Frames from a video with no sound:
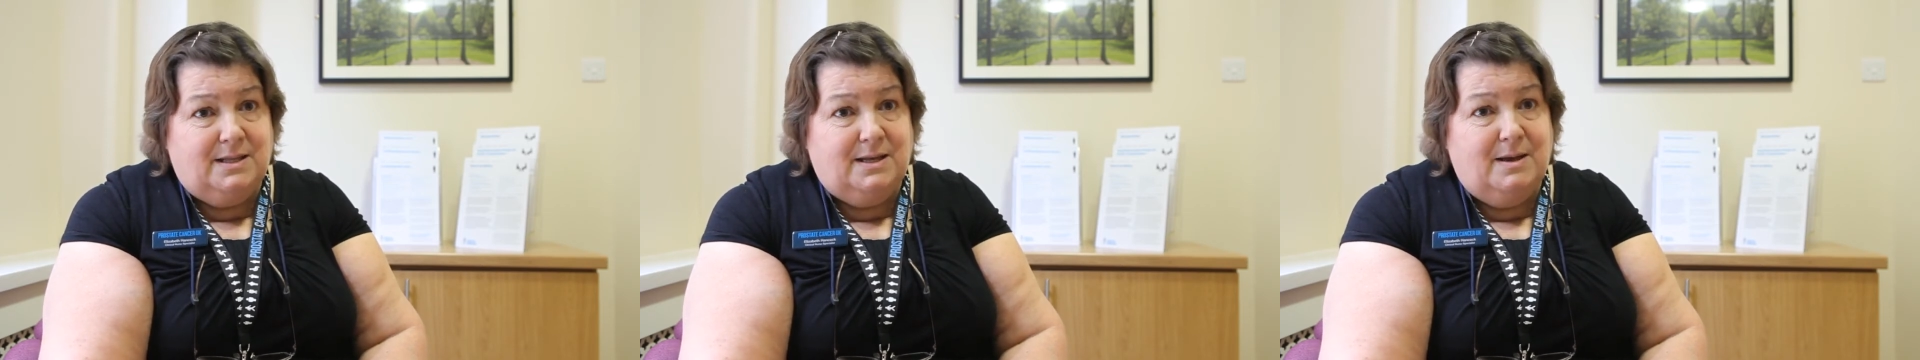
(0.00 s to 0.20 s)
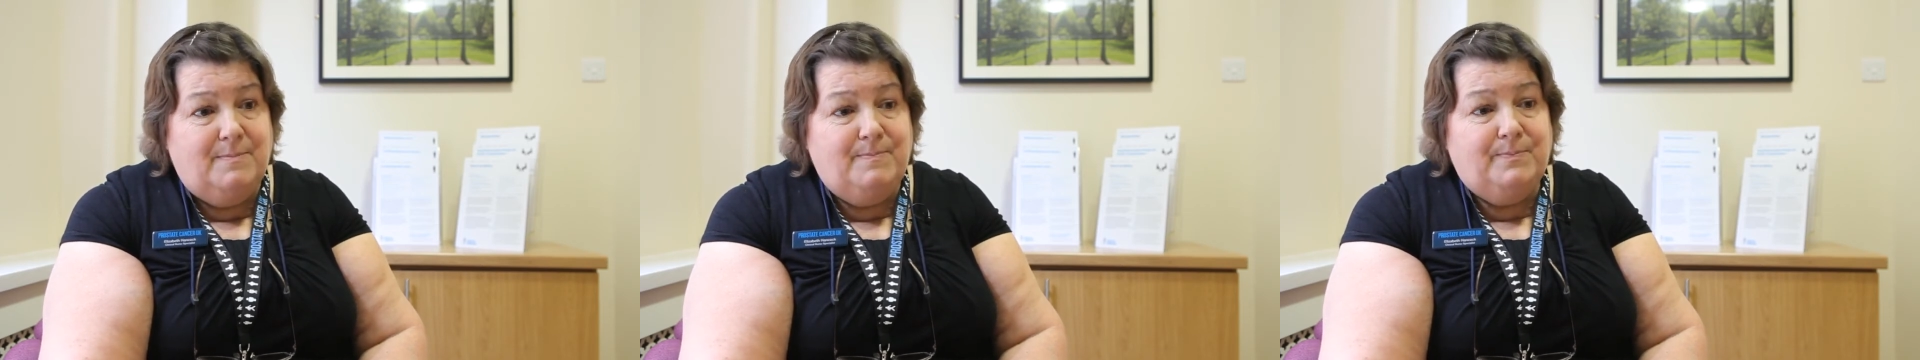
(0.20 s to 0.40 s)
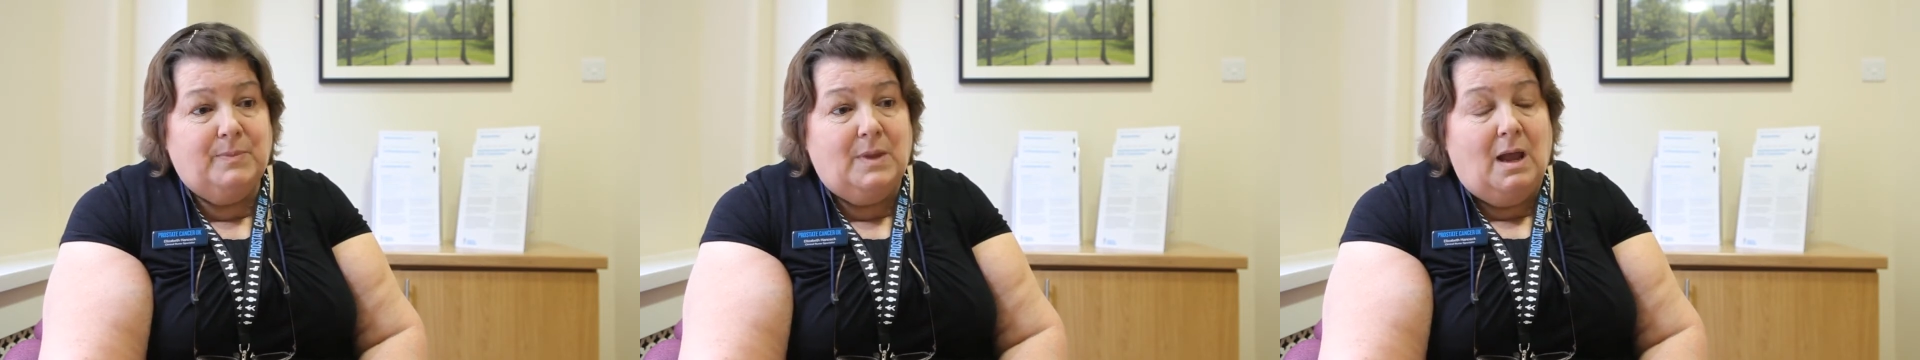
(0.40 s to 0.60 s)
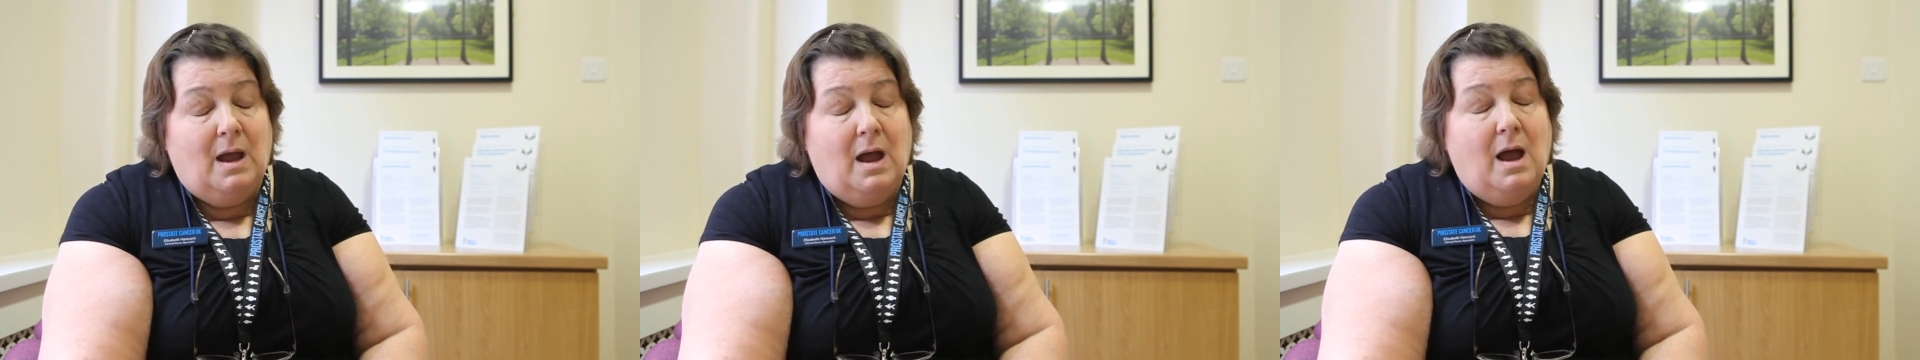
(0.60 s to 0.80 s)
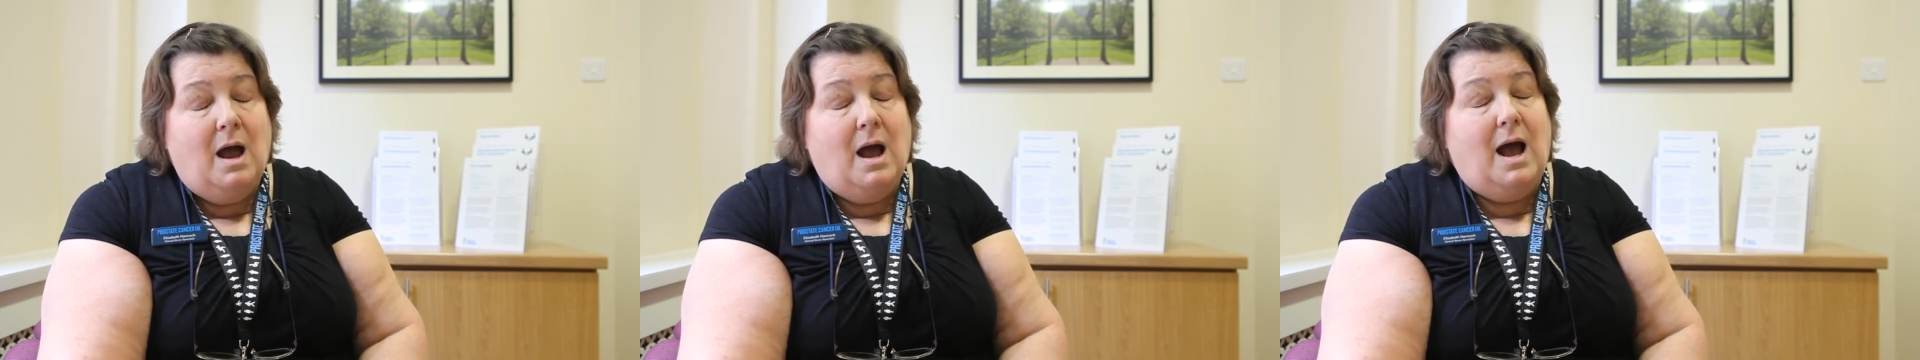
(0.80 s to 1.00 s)
them
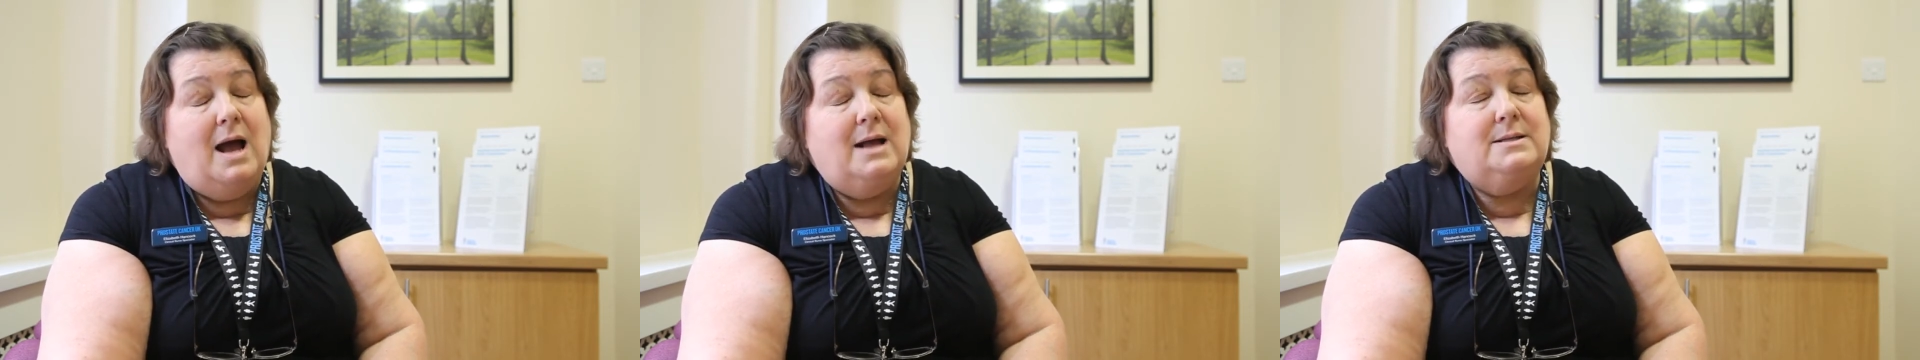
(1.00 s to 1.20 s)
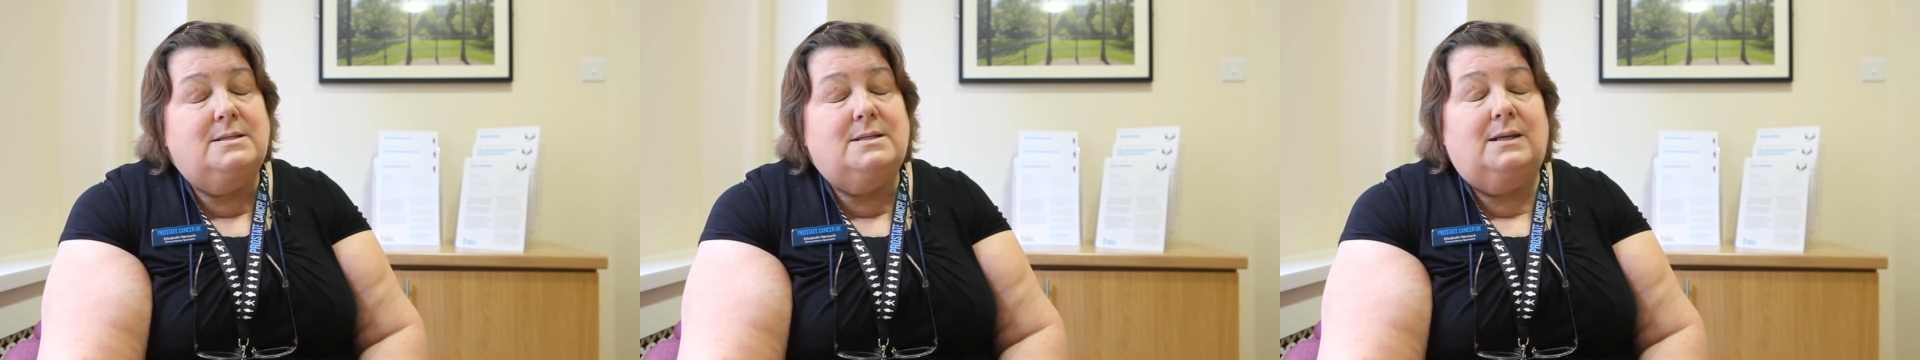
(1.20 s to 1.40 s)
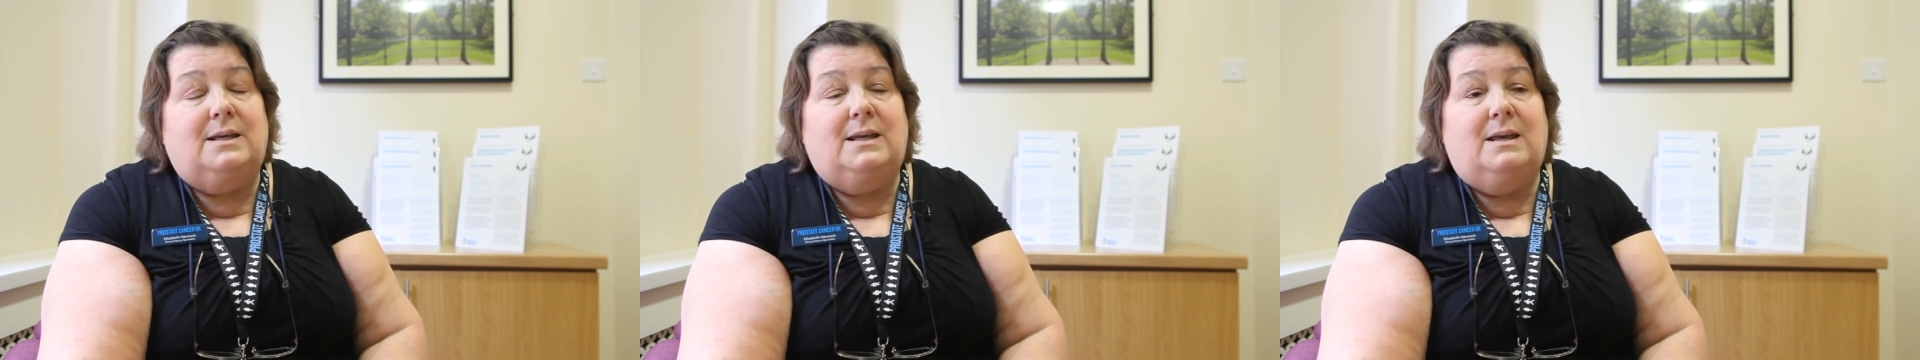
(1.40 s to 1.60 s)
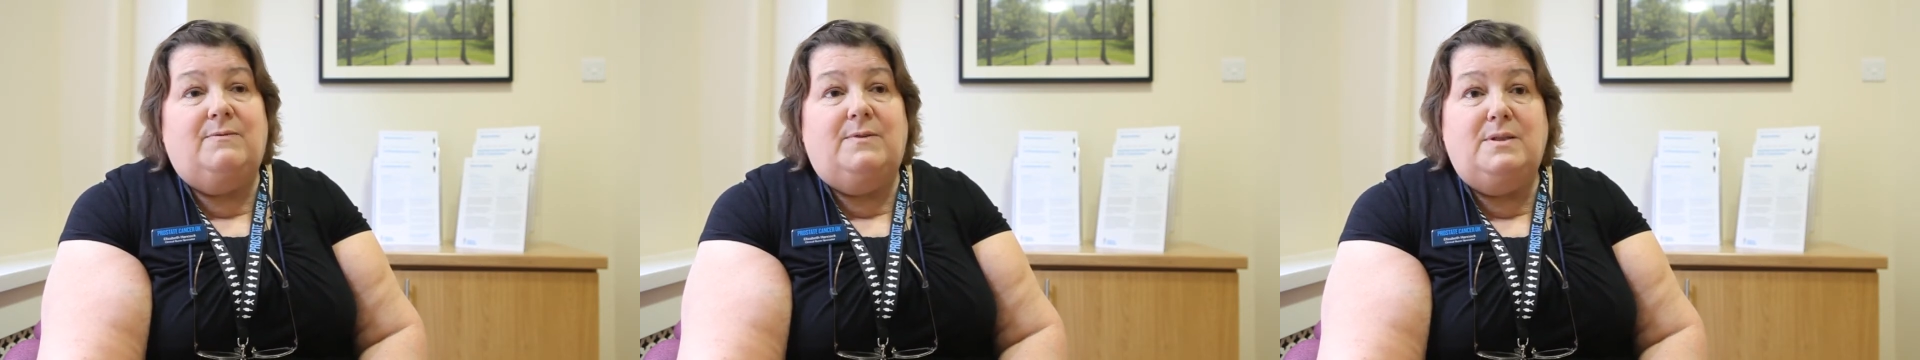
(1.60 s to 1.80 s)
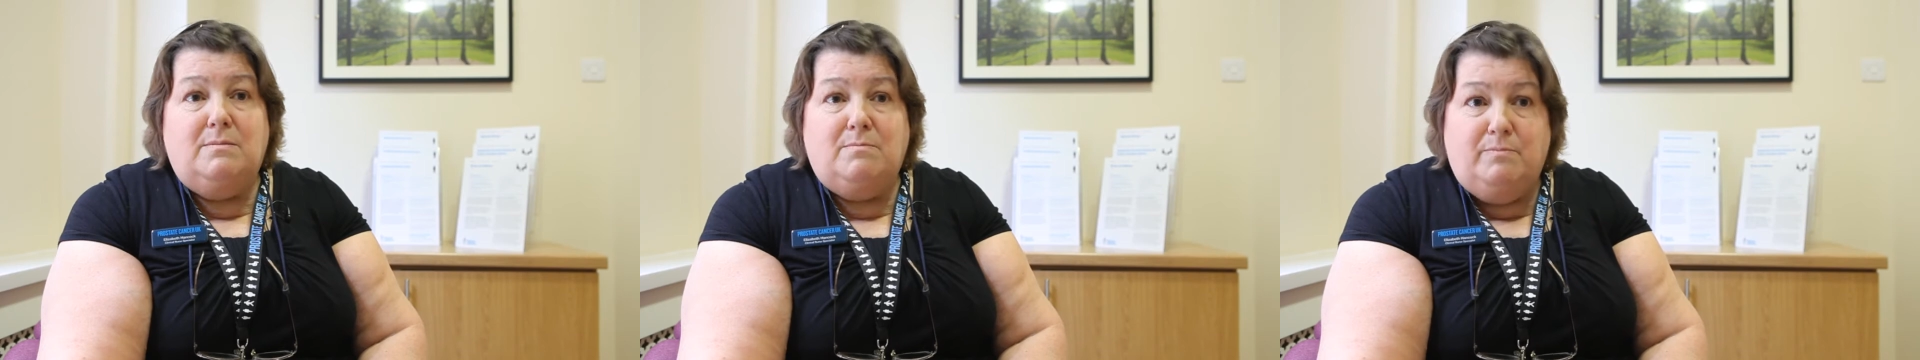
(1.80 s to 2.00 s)
and
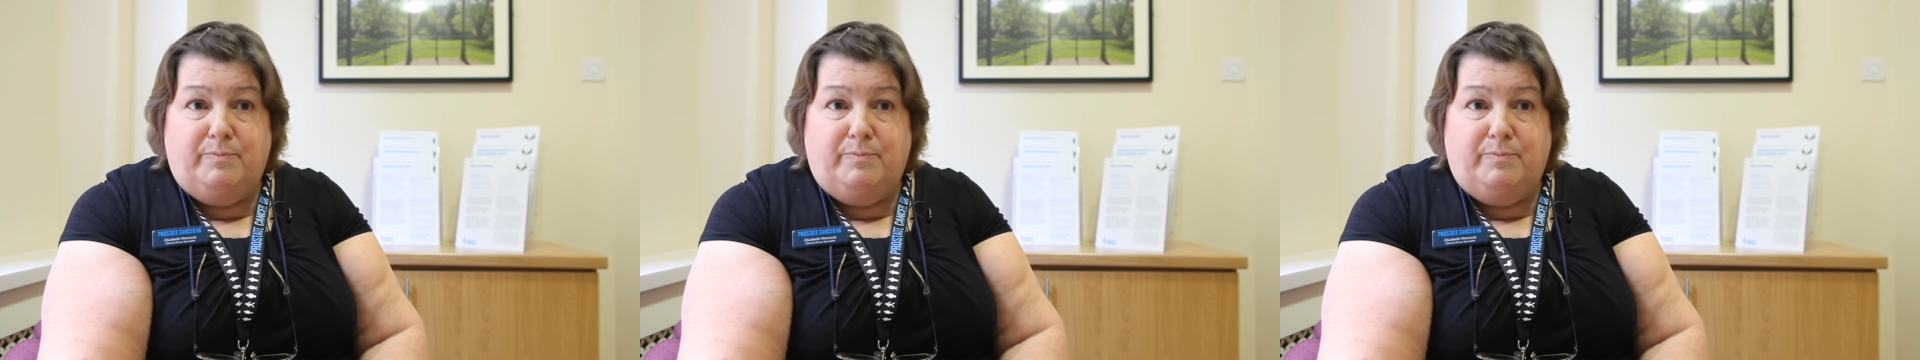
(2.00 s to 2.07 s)
giving them